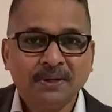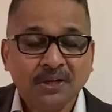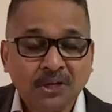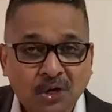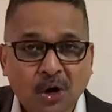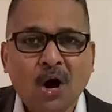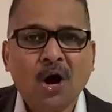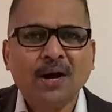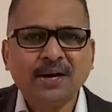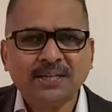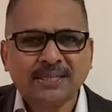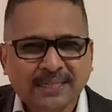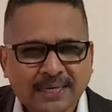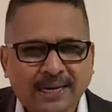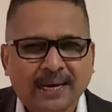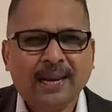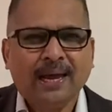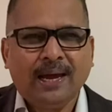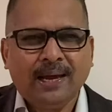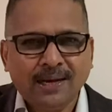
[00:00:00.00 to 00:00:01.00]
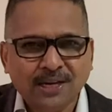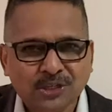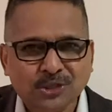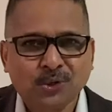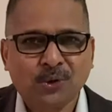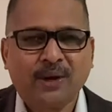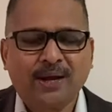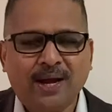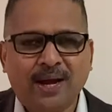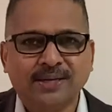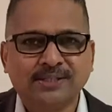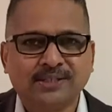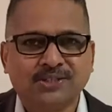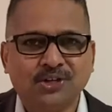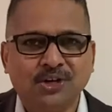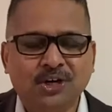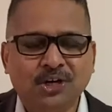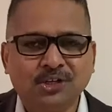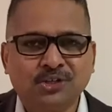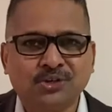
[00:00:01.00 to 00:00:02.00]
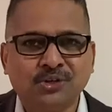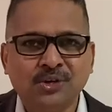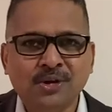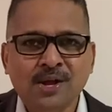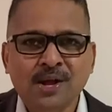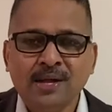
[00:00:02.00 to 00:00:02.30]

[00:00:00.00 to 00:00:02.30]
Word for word: God is clearly showing us, church,